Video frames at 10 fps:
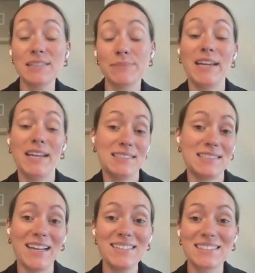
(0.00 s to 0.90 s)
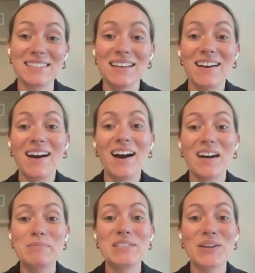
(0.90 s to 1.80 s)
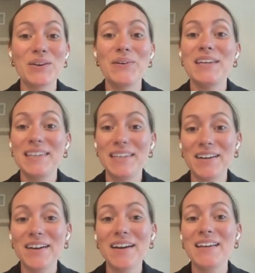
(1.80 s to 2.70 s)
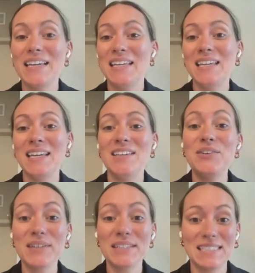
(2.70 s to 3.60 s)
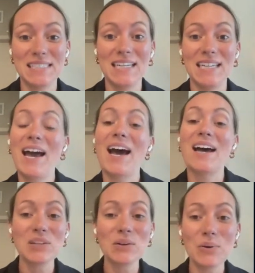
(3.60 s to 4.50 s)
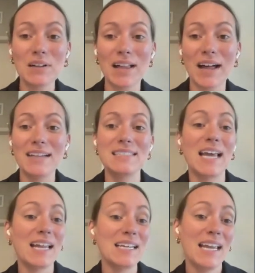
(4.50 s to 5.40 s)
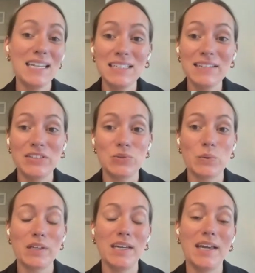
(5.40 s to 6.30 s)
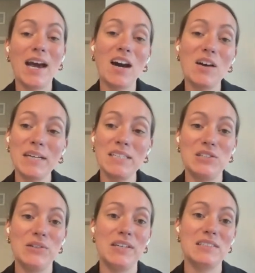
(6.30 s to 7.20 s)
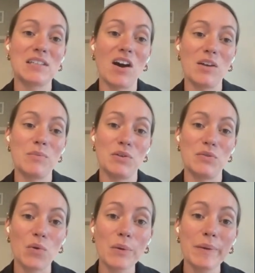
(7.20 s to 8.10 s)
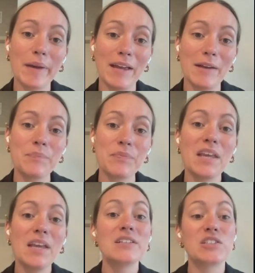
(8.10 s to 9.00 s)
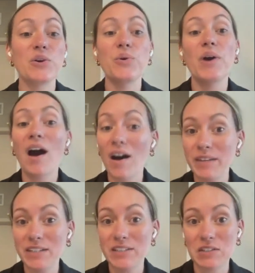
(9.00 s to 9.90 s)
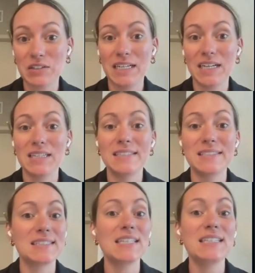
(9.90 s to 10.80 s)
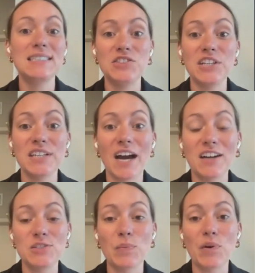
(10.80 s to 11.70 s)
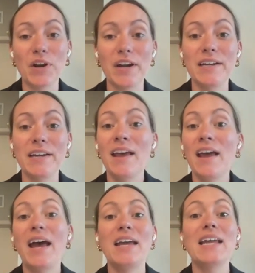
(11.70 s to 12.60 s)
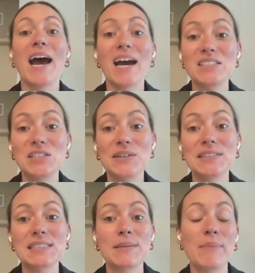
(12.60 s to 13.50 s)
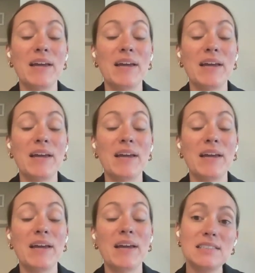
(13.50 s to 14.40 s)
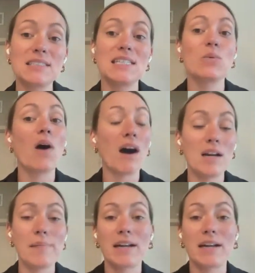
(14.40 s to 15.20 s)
assessment insights. So here you can see as a whole class and individually how my students are performing. So on the screen here, this is the teaching dashboard. And as students submit assessments, this will